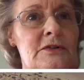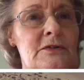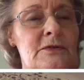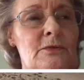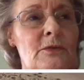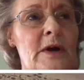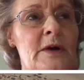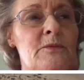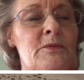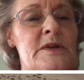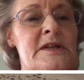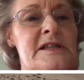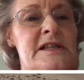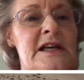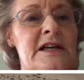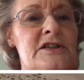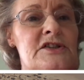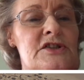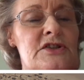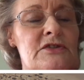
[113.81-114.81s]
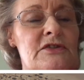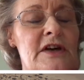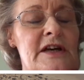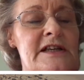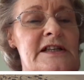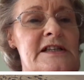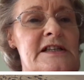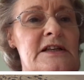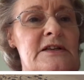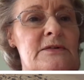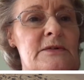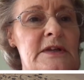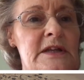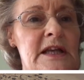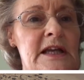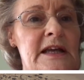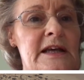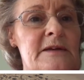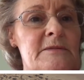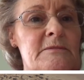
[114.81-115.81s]
when we're saturated with
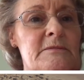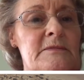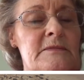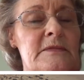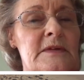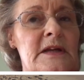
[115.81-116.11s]
Him,